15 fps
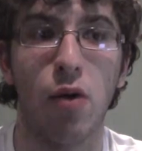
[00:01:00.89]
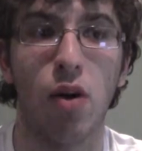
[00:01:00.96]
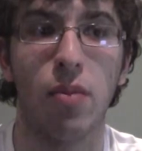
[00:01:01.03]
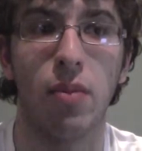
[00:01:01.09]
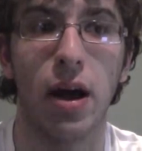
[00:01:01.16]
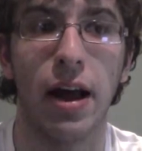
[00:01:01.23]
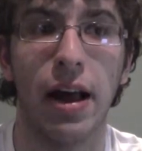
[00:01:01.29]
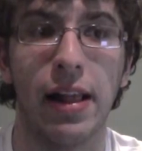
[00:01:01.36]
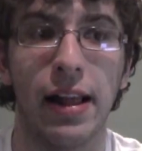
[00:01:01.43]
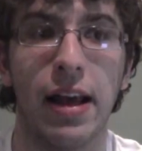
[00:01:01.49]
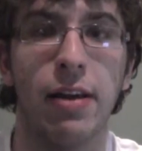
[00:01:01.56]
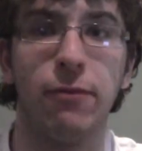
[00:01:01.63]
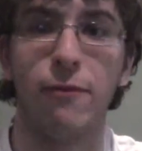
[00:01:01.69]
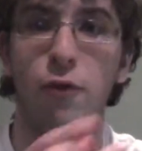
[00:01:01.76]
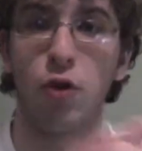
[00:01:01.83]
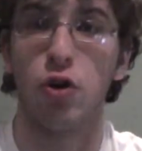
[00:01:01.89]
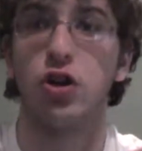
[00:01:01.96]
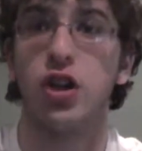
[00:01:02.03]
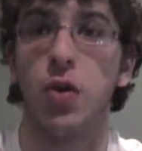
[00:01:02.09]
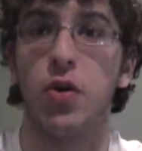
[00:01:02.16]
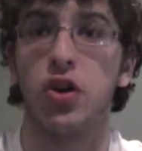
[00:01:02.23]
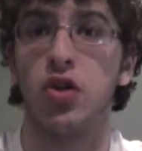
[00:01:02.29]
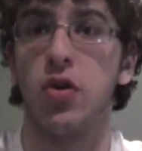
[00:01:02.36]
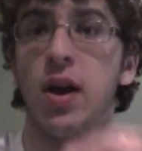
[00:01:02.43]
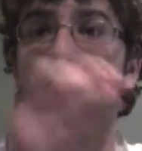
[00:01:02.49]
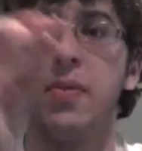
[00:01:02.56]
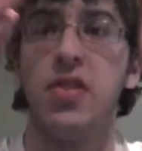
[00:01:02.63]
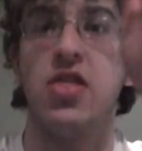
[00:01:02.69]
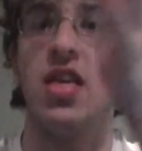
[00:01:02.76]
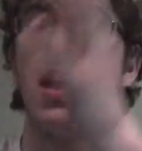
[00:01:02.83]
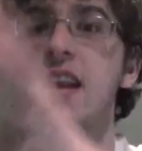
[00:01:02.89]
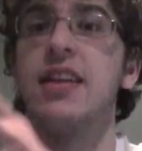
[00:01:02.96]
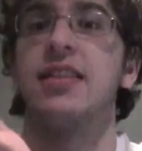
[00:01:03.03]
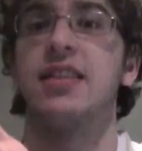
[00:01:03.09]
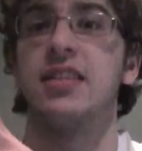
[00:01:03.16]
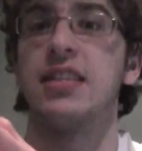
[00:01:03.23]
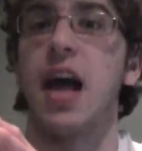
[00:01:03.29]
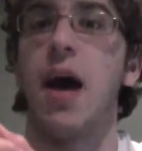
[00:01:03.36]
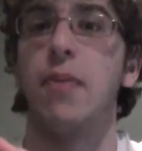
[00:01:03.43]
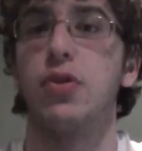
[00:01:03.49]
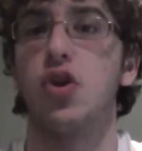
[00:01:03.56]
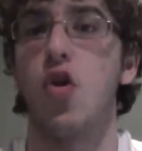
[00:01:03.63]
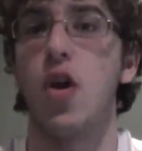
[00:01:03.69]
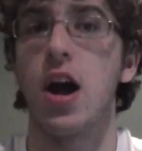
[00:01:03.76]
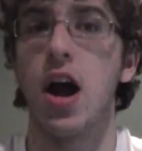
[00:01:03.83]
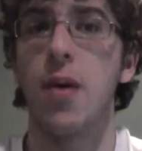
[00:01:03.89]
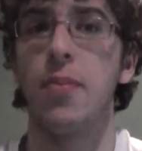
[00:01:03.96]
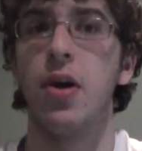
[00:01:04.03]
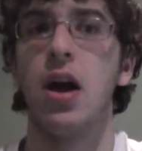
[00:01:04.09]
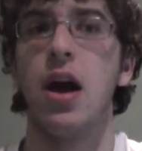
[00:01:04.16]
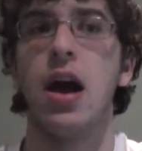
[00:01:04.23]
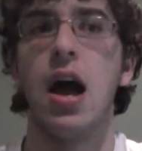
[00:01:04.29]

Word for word: I like at first it was showing up, but then it stopped showing up,